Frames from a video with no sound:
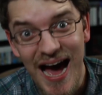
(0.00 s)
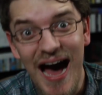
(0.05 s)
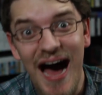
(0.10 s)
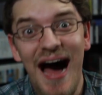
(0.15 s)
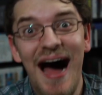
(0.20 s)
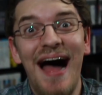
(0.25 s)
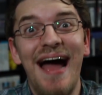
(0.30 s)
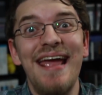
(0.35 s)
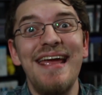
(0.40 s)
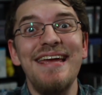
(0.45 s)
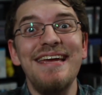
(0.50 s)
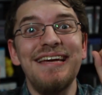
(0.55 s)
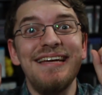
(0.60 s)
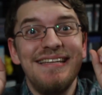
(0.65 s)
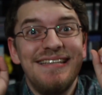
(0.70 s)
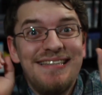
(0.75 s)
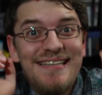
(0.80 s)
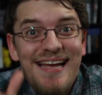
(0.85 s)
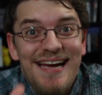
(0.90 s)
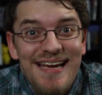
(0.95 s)
I
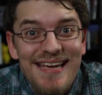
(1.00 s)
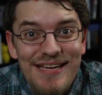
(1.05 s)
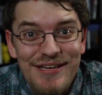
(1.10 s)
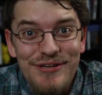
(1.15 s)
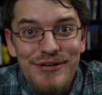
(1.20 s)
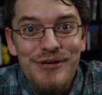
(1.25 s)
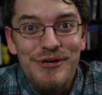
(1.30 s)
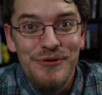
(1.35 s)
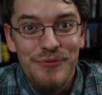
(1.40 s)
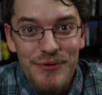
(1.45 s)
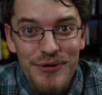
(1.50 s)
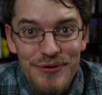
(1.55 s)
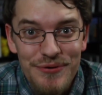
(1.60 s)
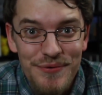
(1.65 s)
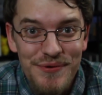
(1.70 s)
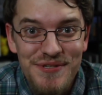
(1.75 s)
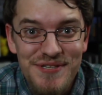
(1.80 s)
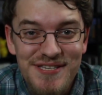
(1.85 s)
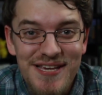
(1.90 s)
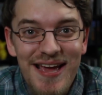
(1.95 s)
like
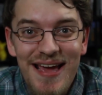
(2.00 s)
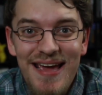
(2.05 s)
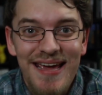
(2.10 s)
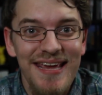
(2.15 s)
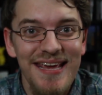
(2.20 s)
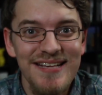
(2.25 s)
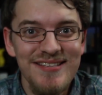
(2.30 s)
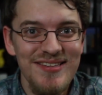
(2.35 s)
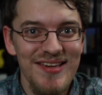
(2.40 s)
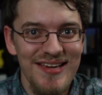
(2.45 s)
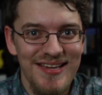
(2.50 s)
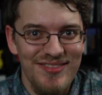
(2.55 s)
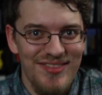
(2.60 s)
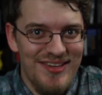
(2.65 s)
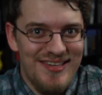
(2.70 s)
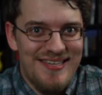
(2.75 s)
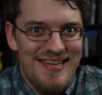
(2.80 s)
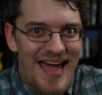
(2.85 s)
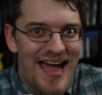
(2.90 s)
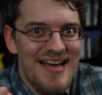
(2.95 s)
Groose. He's like the
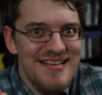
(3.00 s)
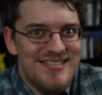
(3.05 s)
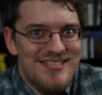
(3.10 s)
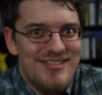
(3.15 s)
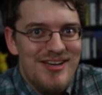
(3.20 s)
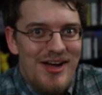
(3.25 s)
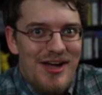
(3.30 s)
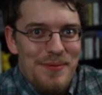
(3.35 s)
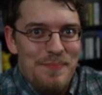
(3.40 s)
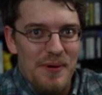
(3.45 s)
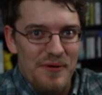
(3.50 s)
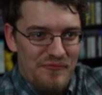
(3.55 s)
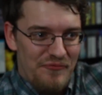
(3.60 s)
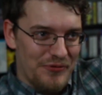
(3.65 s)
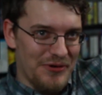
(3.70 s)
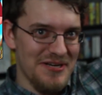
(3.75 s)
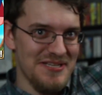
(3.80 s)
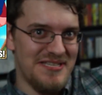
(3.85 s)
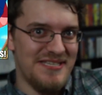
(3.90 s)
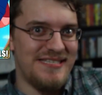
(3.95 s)
Gaston, but
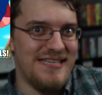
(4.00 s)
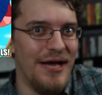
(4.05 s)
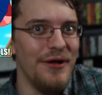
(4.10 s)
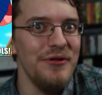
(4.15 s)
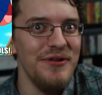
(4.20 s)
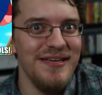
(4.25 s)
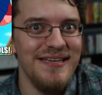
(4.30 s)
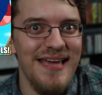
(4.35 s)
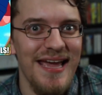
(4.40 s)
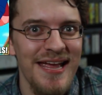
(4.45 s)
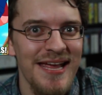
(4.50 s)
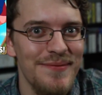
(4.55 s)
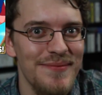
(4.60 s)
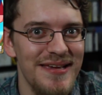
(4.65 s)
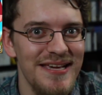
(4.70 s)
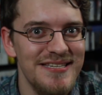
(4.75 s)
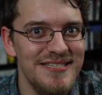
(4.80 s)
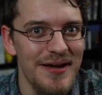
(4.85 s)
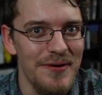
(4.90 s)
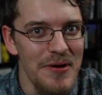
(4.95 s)
for a Zelda game.
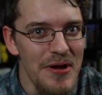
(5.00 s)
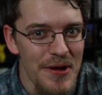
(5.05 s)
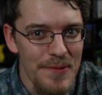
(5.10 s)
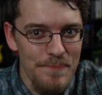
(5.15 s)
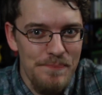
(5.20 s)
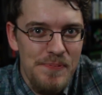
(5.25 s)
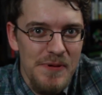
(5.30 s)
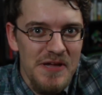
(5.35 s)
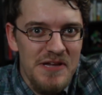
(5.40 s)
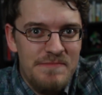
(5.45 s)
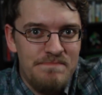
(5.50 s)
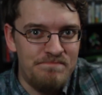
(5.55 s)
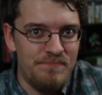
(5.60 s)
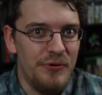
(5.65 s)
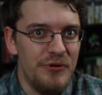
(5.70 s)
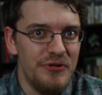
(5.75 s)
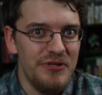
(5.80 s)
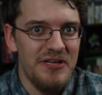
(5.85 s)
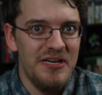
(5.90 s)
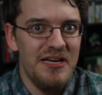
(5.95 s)
He's a big
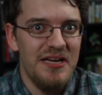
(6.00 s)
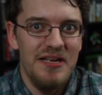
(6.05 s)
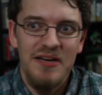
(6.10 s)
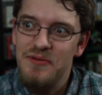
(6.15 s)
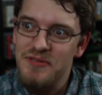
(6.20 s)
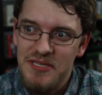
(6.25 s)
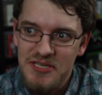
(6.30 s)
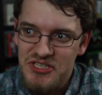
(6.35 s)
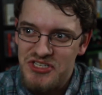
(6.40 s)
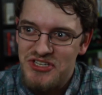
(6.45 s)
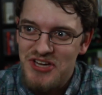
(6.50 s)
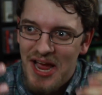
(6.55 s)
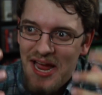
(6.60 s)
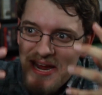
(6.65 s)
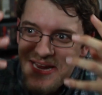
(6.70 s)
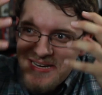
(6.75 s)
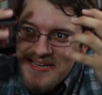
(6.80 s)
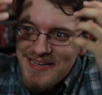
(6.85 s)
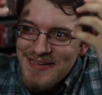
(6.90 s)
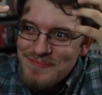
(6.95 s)
bully and with a
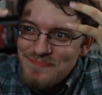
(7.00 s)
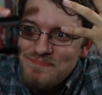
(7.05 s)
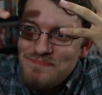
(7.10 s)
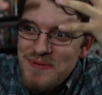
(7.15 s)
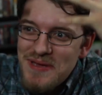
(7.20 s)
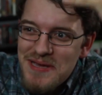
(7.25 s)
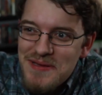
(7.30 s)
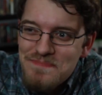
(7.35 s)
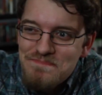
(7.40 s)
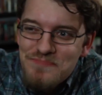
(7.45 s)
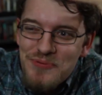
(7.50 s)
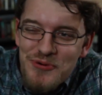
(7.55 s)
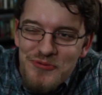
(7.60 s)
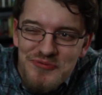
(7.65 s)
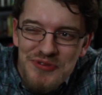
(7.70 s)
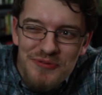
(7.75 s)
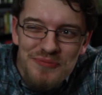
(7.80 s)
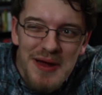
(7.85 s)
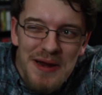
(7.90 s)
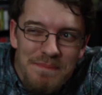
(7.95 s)
giant, big,
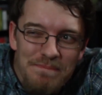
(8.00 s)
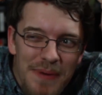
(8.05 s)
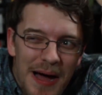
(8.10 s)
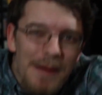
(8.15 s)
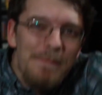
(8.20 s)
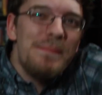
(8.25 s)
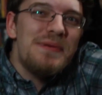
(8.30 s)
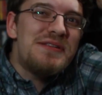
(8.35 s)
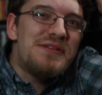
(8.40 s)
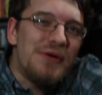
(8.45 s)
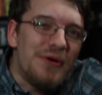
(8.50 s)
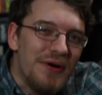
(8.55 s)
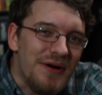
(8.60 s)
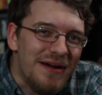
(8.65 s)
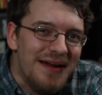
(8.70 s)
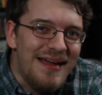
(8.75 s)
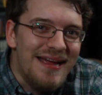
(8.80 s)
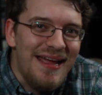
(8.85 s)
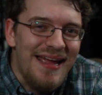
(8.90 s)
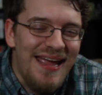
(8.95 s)
poofy red
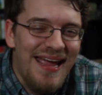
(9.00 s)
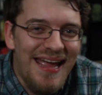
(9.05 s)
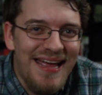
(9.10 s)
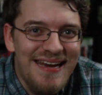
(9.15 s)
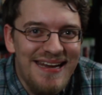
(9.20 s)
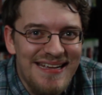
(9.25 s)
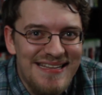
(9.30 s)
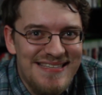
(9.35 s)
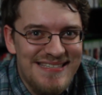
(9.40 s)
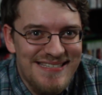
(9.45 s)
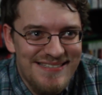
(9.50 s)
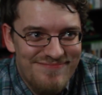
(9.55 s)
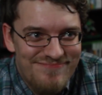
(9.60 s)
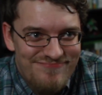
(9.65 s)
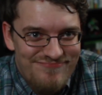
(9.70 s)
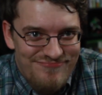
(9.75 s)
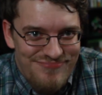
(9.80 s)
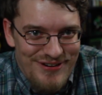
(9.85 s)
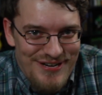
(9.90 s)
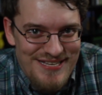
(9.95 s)
pompadour. And it's
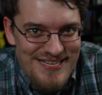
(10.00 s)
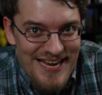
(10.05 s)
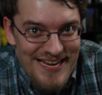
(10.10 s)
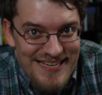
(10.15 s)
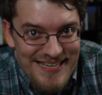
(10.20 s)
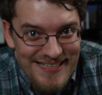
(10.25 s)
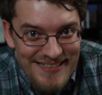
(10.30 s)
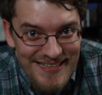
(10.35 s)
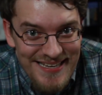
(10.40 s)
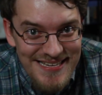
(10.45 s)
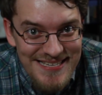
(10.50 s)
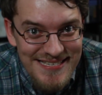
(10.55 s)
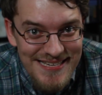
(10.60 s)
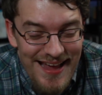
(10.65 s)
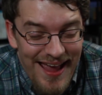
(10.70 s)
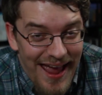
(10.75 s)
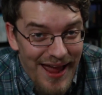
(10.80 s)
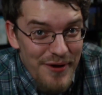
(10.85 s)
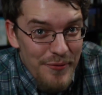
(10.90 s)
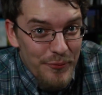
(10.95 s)
ridiculous
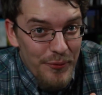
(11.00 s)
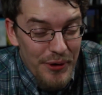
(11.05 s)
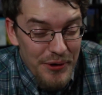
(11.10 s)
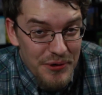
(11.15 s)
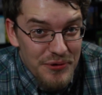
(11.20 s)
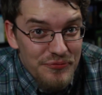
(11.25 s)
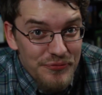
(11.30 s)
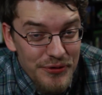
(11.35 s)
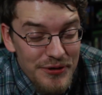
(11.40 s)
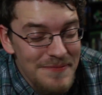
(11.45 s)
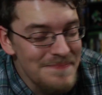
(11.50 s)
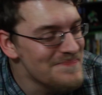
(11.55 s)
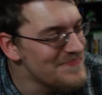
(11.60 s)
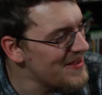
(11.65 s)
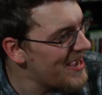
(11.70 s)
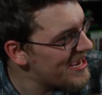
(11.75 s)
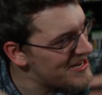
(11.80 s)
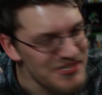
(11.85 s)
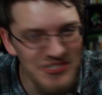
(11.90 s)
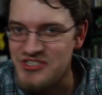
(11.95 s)
and wonderful,
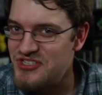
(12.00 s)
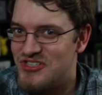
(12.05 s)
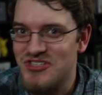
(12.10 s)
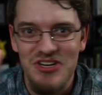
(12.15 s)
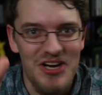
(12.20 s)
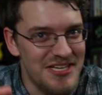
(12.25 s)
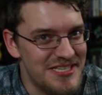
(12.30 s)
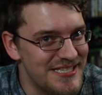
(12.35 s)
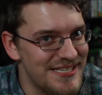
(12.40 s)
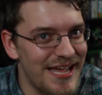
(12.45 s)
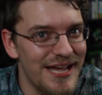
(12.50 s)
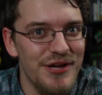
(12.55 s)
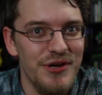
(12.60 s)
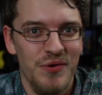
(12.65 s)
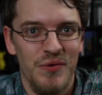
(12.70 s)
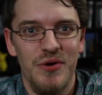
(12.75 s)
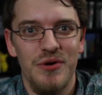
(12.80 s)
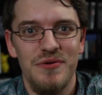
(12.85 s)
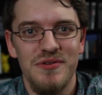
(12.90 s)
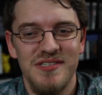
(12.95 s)
just like
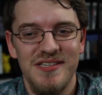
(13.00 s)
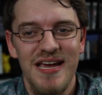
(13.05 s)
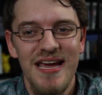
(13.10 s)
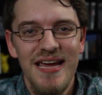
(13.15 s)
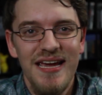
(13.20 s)
Groose.